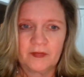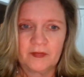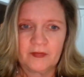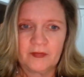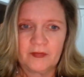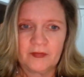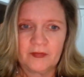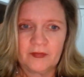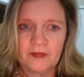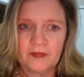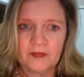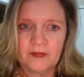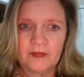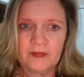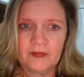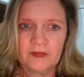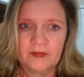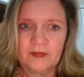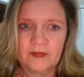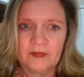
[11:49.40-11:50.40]

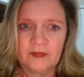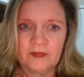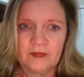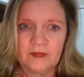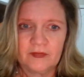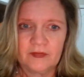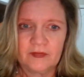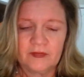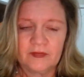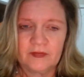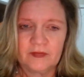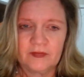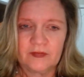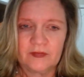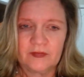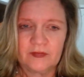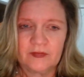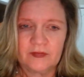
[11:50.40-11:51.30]
Nobody speaks.